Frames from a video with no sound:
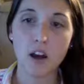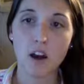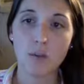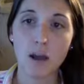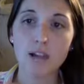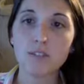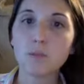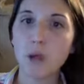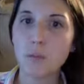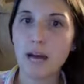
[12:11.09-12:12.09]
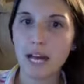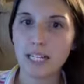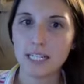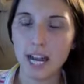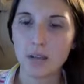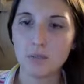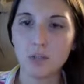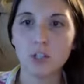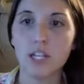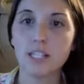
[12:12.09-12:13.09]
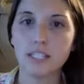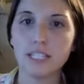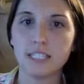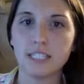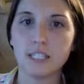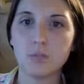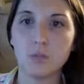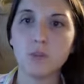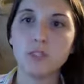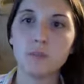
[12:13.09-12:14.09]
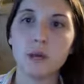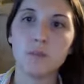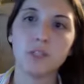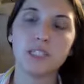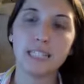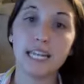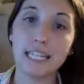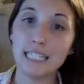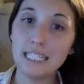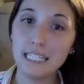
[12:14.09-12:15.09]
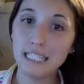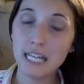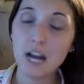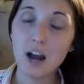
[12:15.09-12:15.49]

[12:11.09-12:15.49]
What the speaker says: I have to prep ahead of time, or a lot of things, plant proteins that I eat,